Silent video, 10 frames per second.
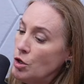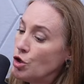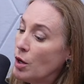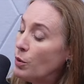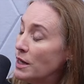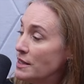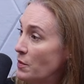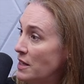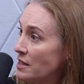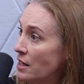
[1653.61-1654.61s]
job
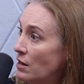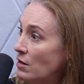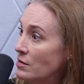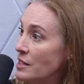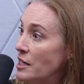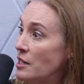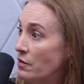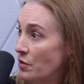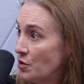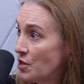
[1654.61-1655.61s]
resume skills and
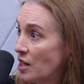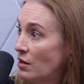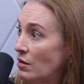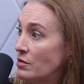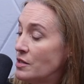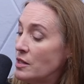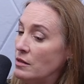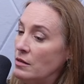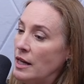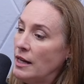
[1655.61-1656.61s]
interview skills
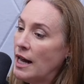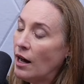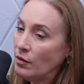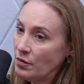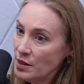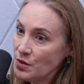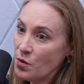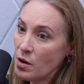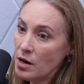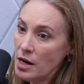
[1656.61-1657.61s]
and, and outfits
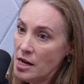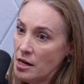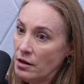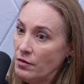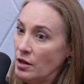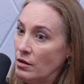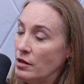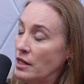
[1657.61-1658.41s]
for an interview.